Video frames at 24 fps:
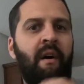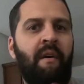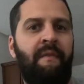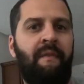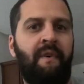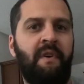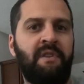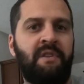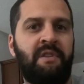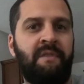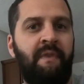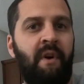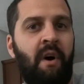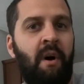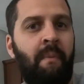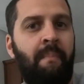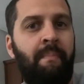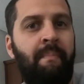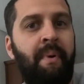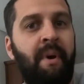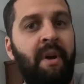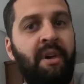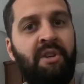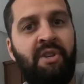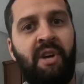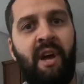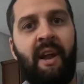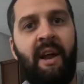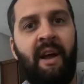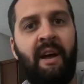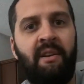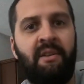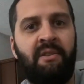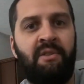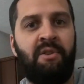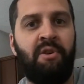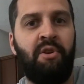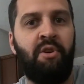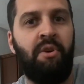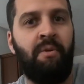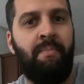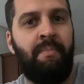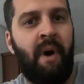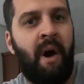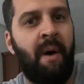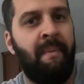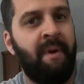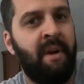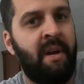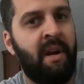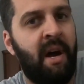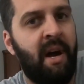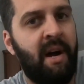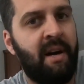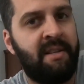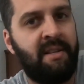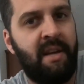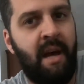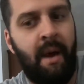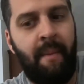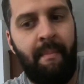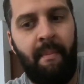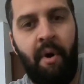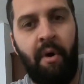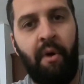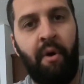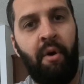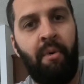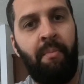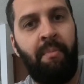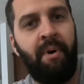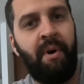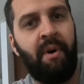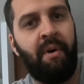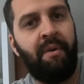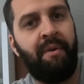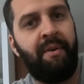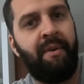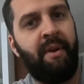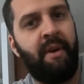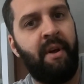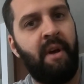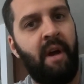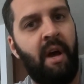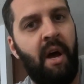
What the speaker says: First of all, big shout out to Bobby Cox at Motobilt